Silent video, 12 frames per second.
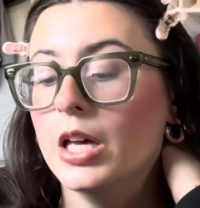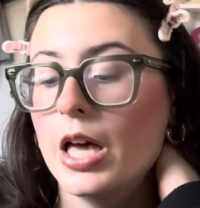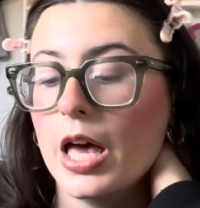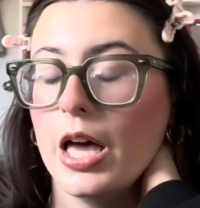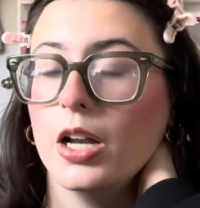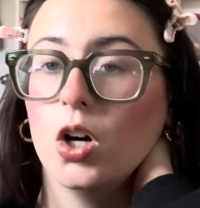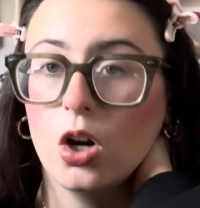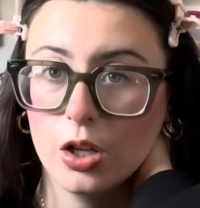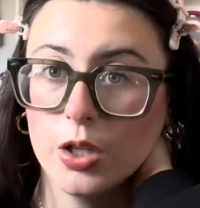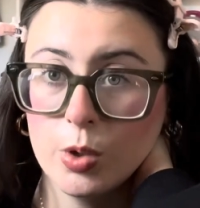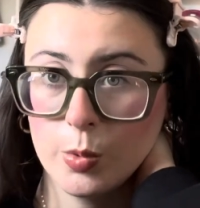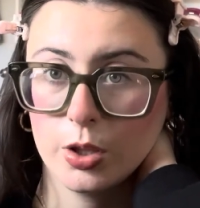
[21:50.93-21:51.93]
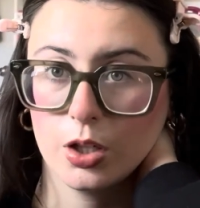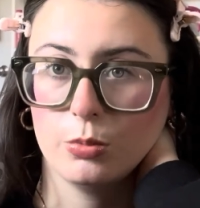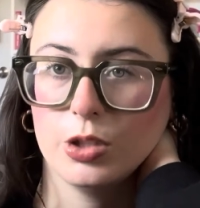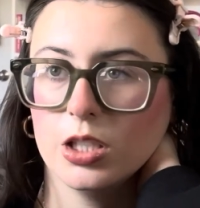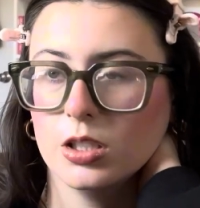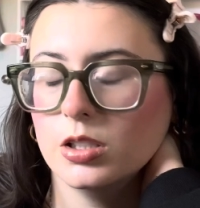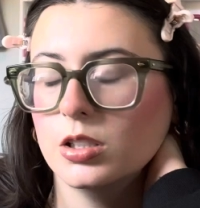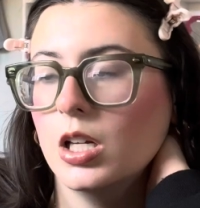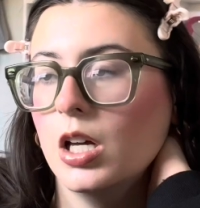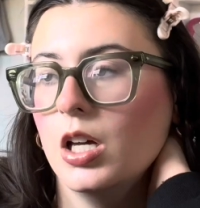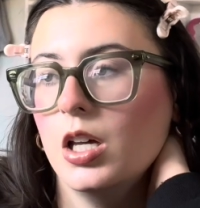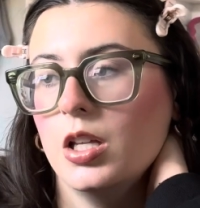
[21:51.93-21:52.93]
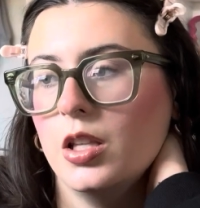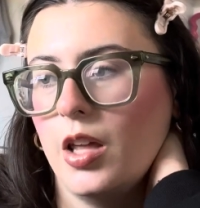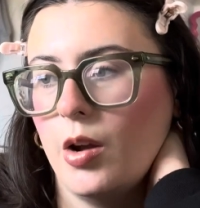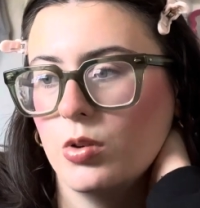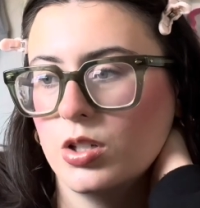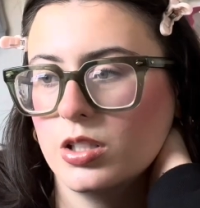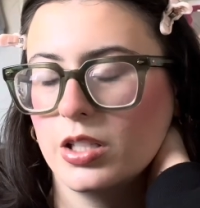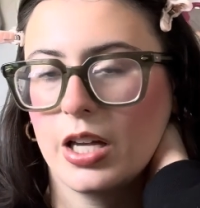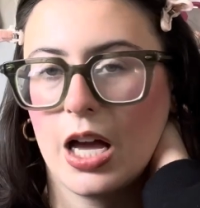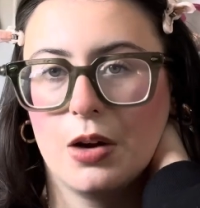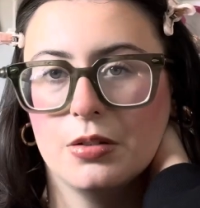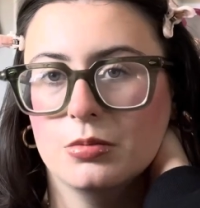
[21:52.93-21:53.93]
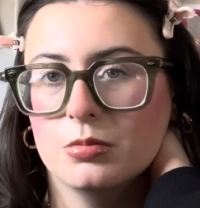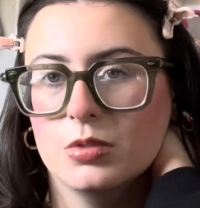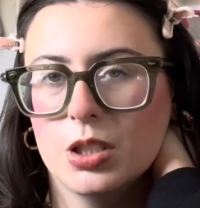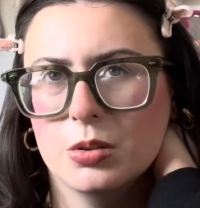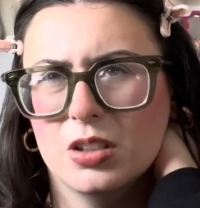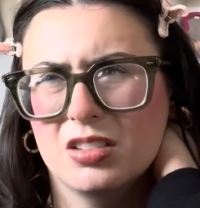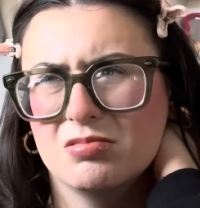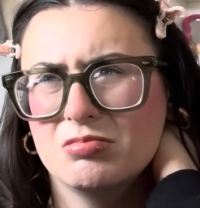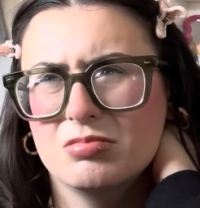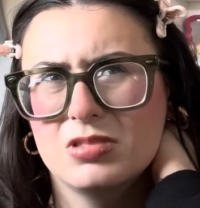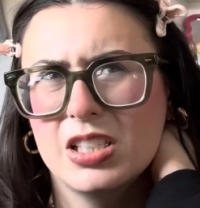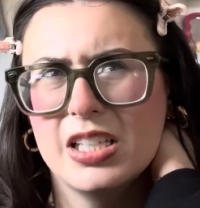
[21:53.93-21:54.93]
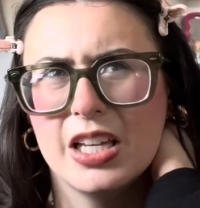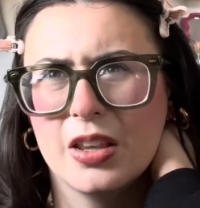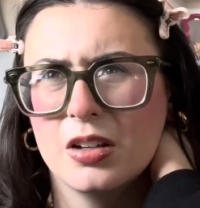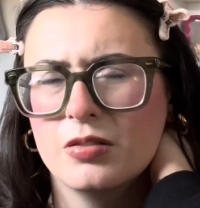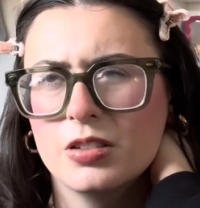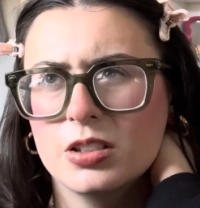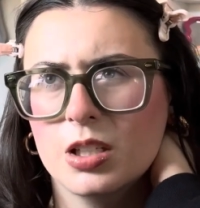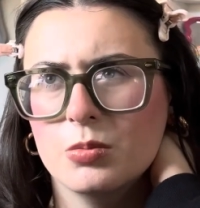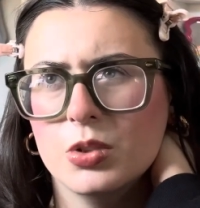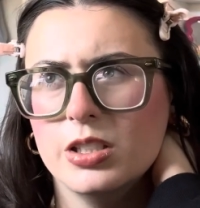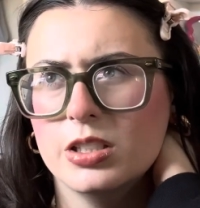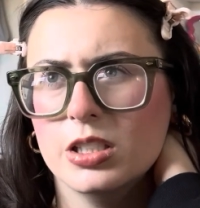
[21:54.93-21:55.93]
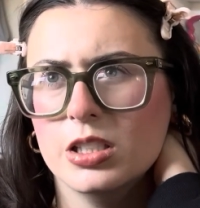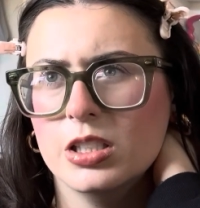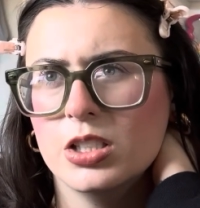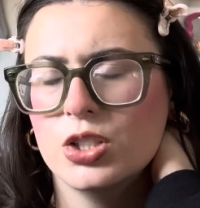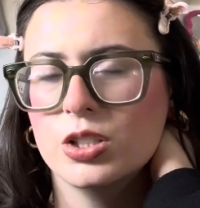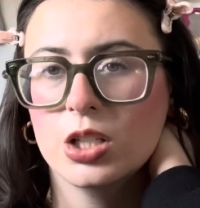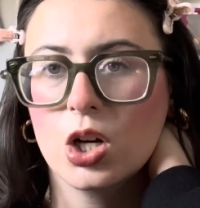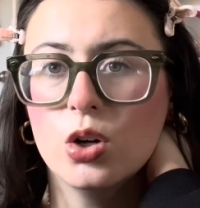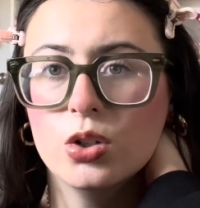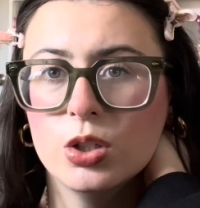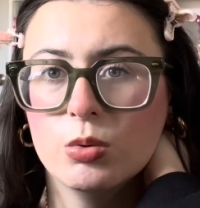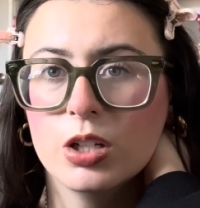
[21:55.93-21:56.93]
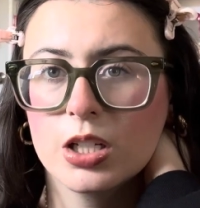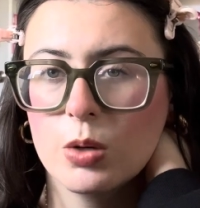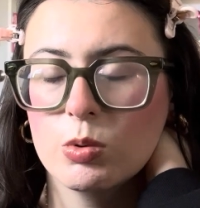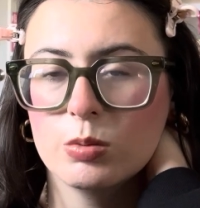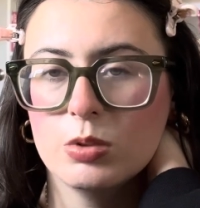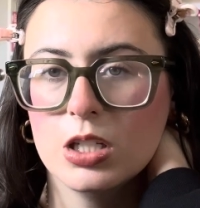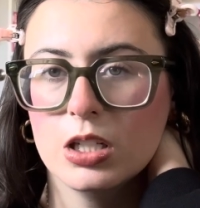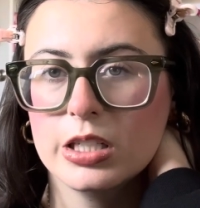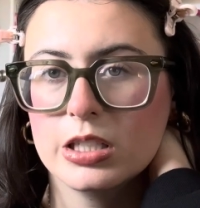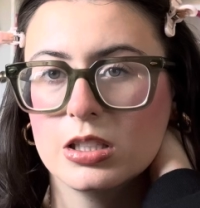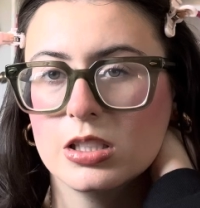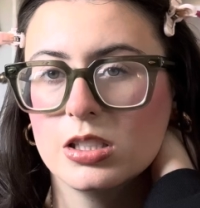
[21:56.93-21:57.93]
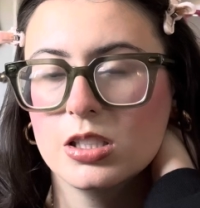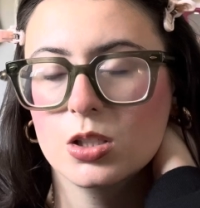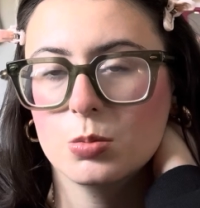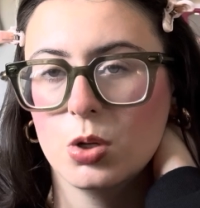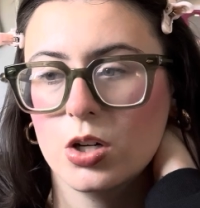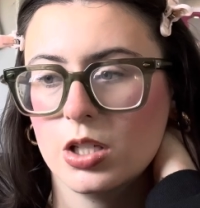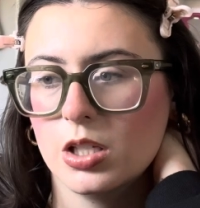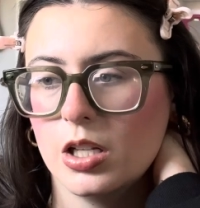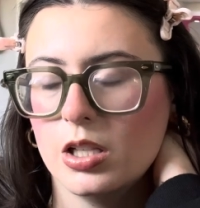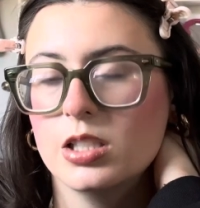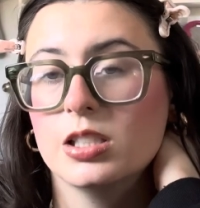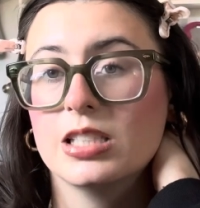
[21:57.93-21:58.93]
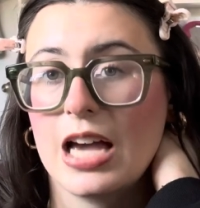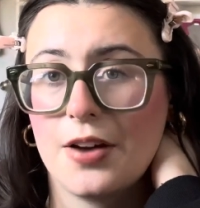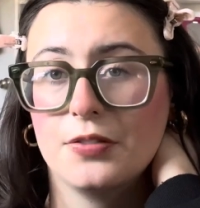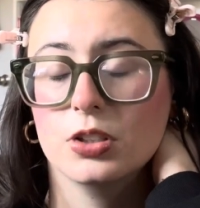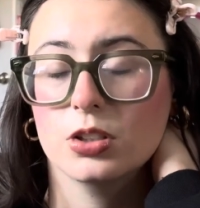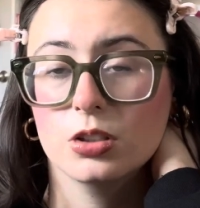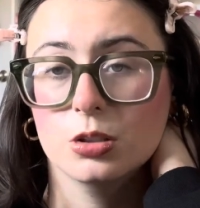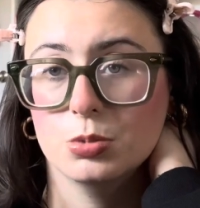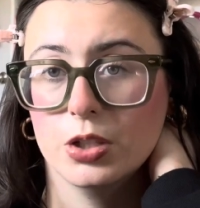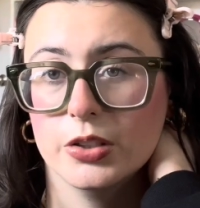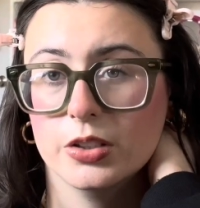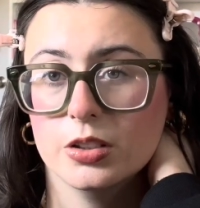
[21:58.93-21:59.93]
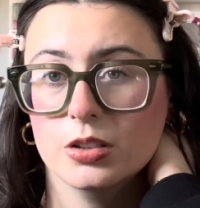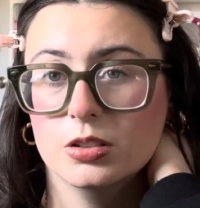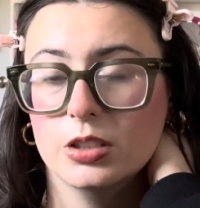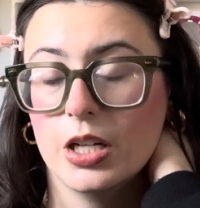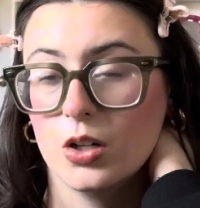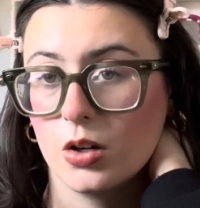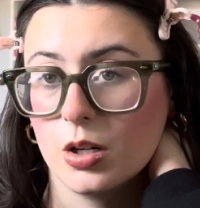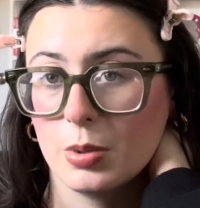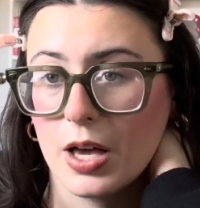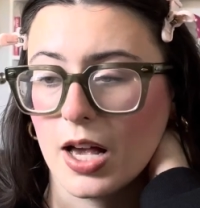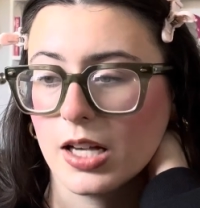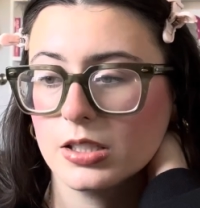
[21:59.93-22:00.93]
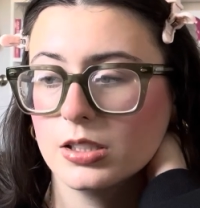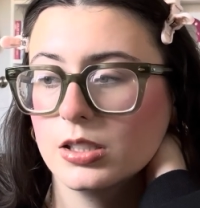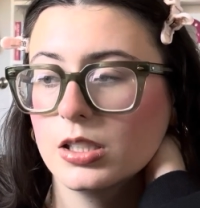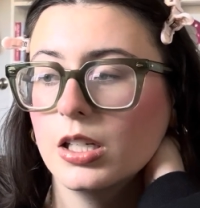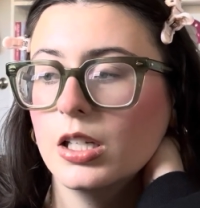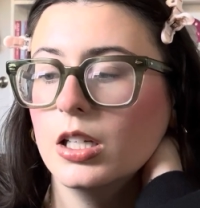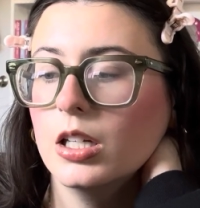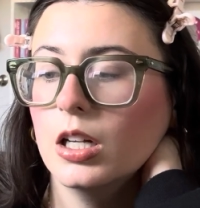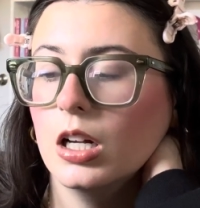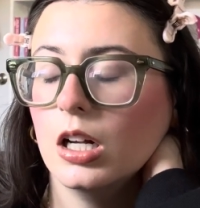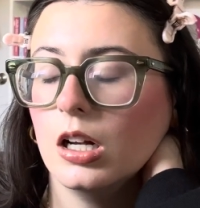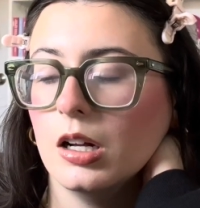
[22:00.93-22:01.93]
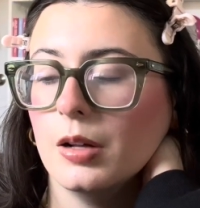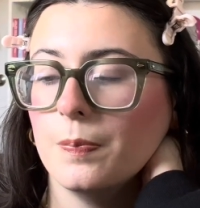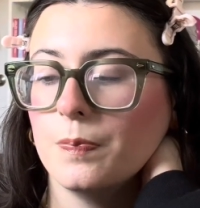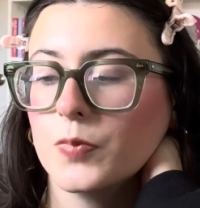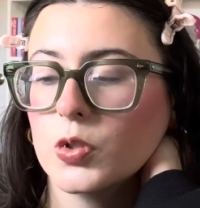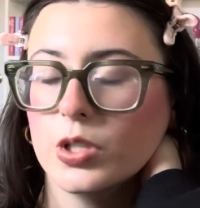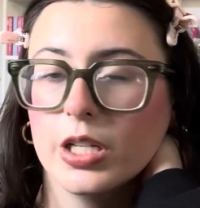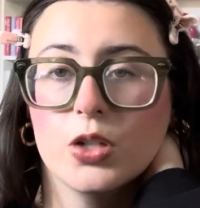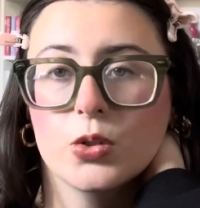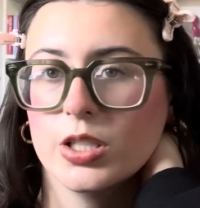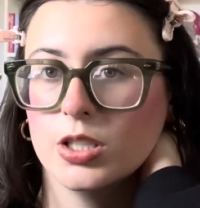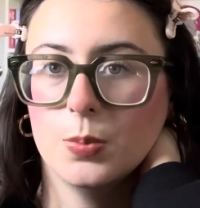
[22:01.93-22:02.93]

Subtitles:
and Holly went with her because they were just like out, they were together for some reason, and then she's like, oh, do you want to come with me to like this dinner party? And this is after her brother had already passed. So they get dressed up